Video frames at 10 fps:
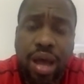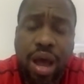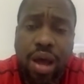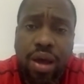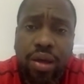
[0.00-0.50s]

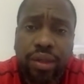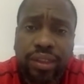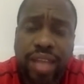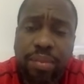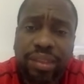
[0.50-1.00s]
Uh,
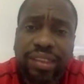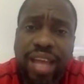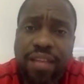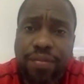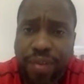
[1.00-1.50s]
his name is
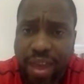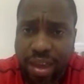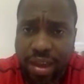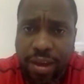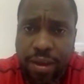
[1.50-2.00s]
Dan
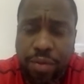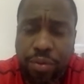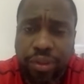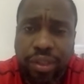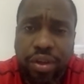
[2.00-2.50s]
Fahey. He
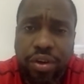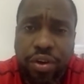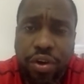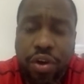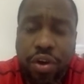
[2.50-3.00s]
wrote an
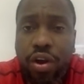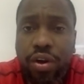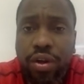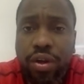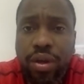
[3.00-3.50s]
article
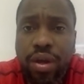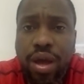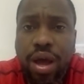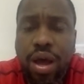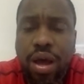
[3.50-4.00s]
called
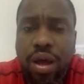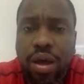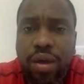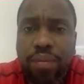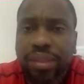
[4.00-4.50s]

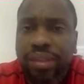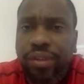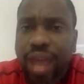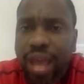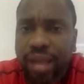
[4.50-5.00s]
uh,
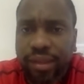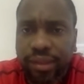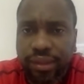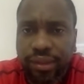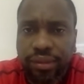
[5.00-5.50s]
Mister X.